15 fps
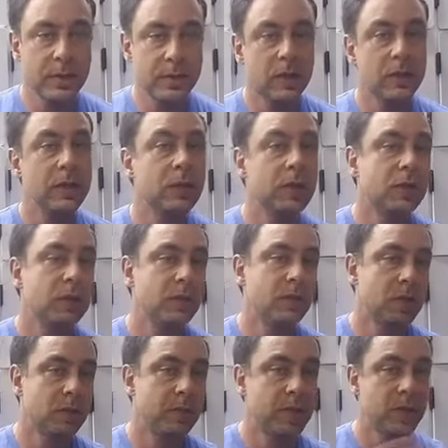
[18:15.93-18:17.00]
So you don't need to
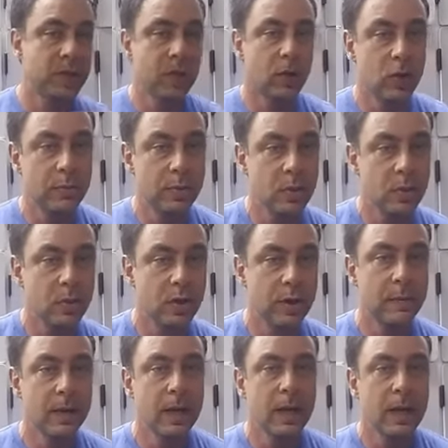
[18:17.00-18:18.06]
switch the whole
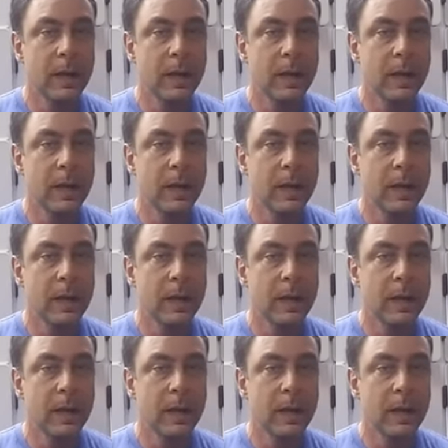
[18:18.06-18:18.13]
program,